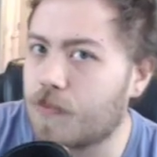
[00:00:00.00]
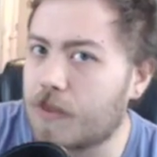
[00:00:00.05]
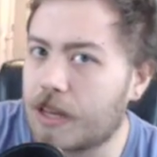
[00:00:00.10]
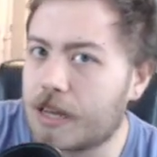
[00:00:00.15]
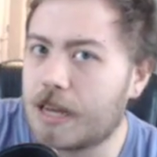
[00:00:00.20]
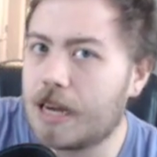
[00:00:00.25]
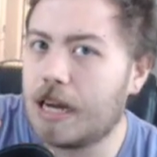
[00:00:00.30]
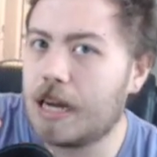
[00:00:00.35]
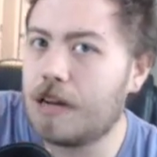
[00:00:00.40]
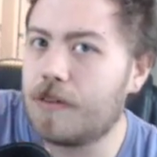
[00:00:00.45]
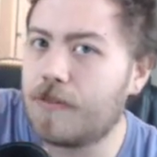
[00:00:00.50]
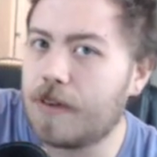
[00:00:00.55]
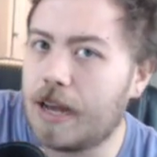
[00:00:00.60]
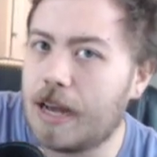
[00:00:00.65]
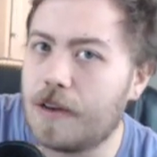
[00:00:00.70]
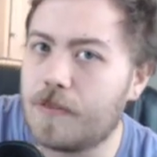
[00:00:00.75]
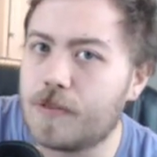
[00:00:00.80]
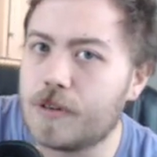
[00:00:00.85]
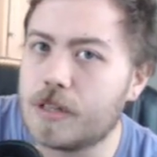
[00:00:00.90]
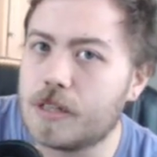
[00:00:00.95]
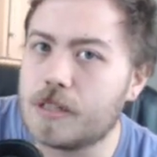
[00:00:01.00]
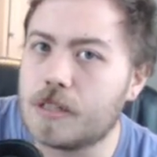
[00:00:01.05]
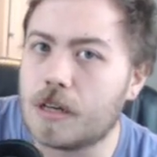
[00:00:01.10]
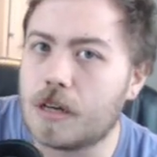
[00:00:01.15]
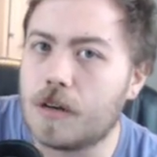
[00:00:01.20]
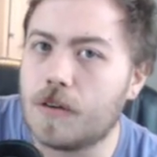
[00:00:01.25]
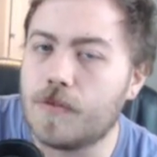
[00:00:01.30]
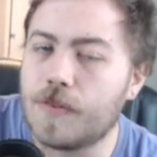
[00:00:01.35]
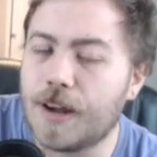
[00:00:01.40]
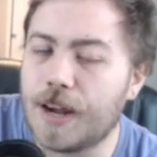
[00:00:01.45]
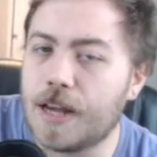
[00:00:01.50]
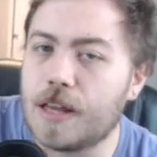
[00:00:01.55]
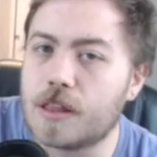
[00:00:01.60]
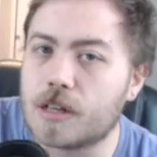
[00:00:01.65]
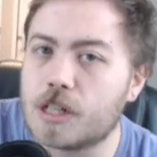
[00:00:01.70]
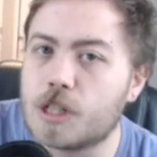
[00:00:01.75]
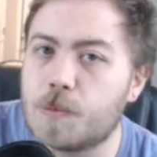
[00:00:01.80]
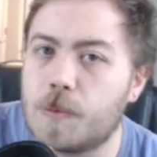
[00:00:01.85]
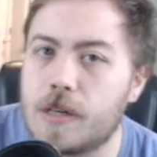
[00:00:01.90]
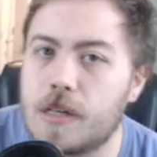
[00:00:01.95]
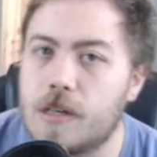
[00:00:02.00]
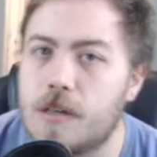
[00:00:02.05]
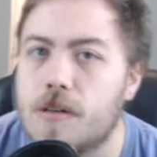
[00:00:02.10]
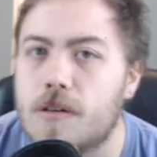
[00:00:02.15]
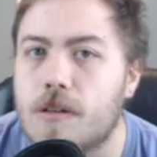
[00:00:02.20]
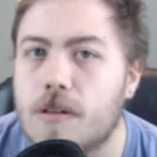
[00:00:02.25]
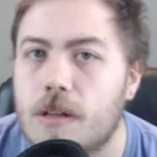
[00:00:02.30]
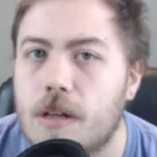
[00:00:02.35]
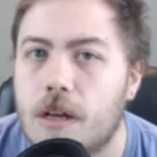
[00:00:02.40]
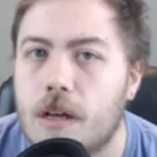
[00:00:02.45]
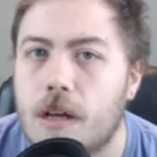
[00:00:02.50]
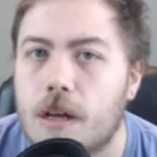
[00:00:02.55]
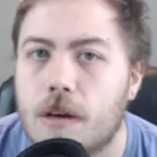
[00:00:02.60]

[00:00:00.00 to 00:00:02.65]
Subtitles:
kind of average of Aether Spindle.